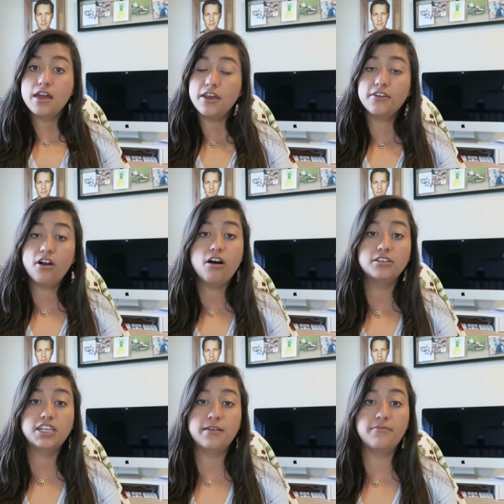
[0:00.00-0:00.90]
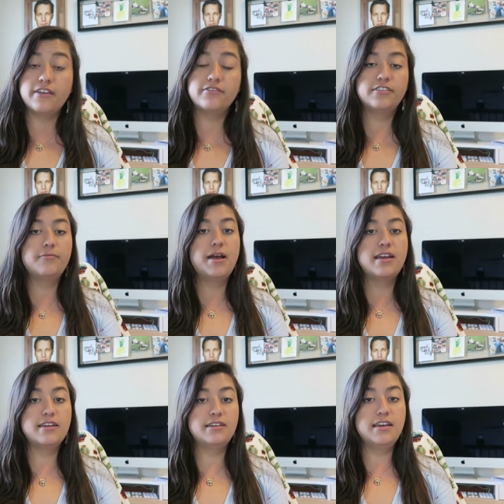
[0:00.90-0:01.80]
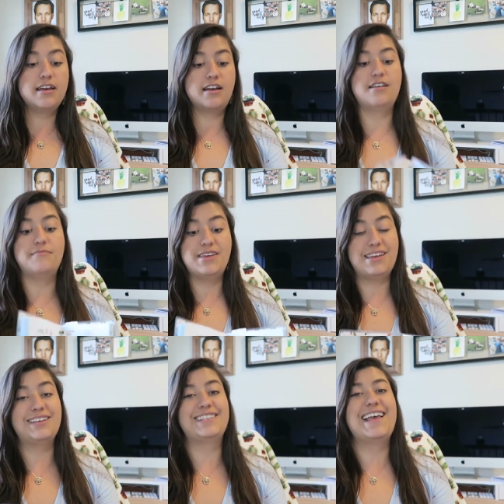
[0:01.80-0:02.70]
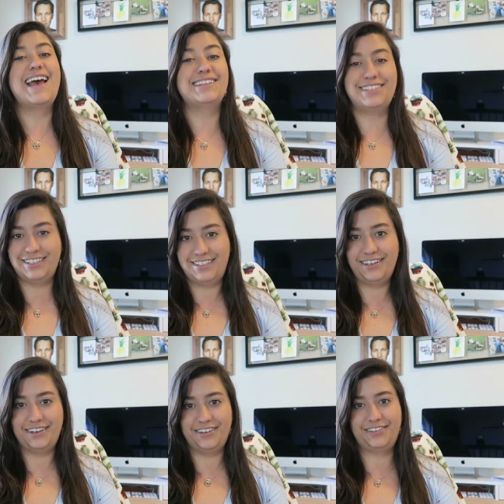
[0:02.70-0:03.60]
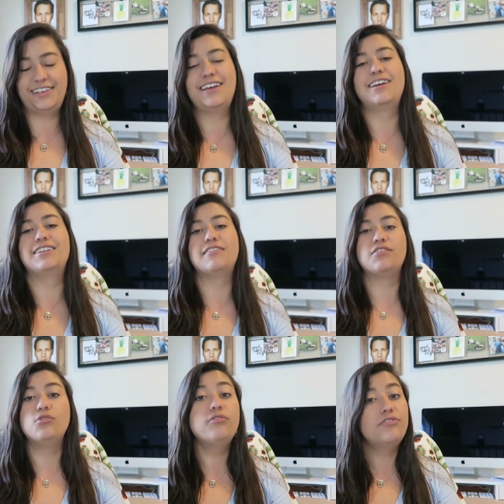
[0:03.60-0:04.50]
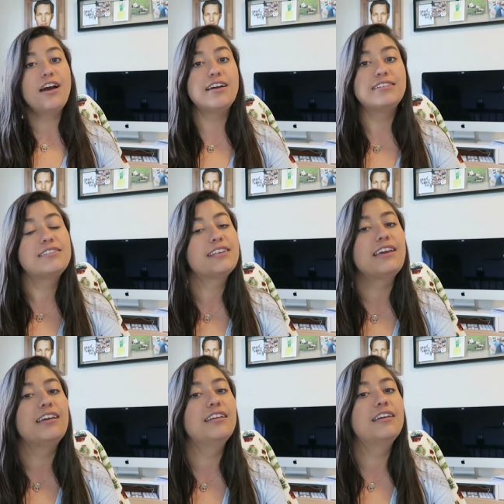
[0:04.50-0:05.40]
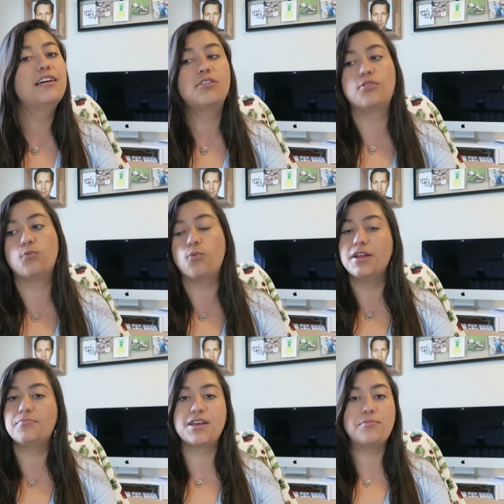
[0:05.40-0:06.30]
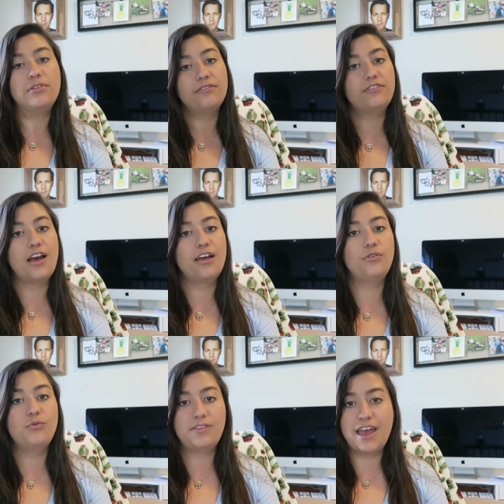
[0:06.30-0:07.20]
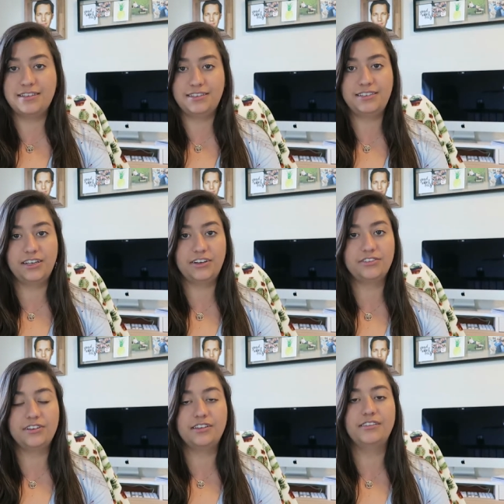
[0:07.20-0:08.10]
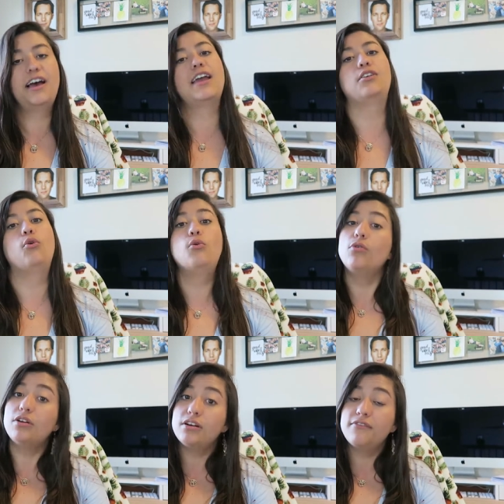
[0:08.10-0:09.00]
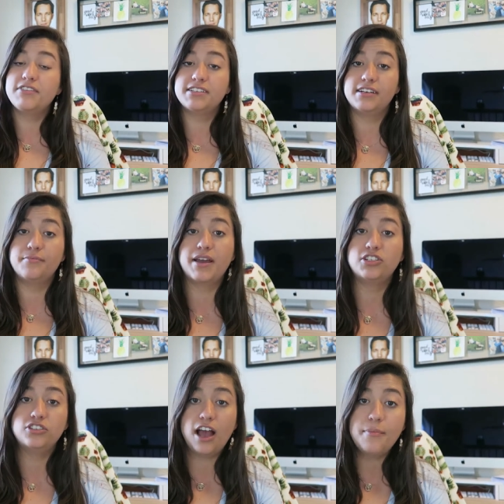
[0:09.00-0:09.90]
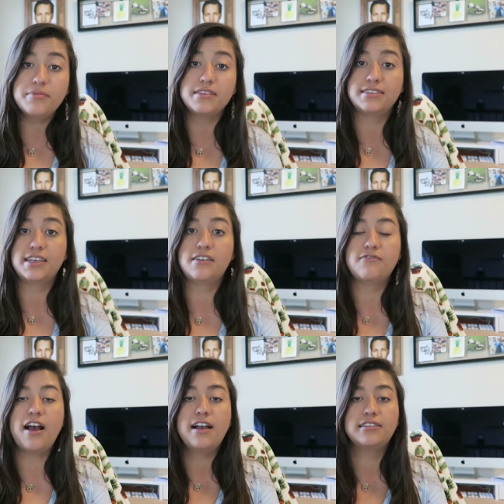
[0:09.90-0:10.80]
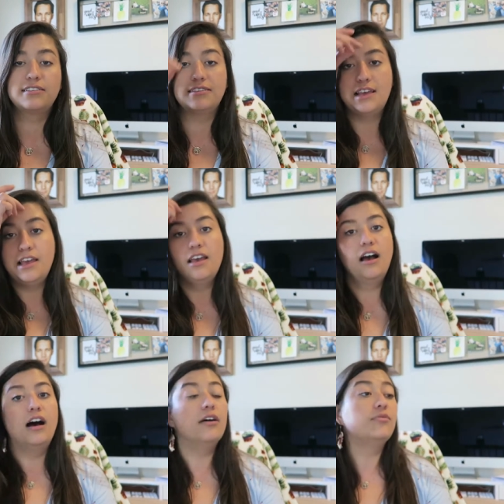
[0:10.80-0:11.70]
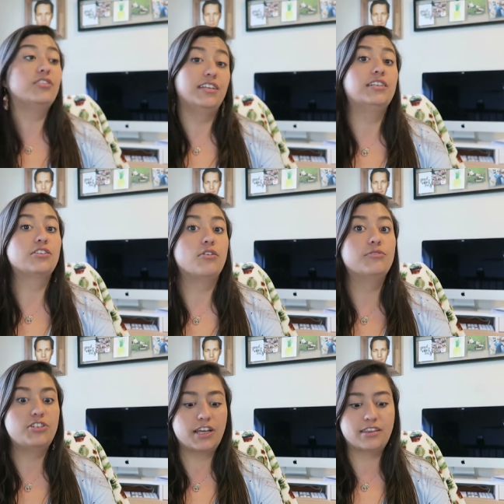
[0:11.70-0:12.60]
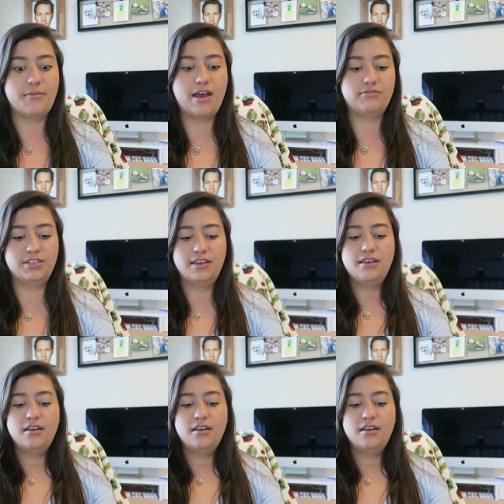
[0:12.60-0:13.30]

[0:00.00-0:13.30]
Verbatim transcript: Another all-time favorite of mine um, is Etsy stickers. And if you have not seen what people have done with Etsy stickers online or visited my shop, The Sticky Fox, um, you need to go and check them out.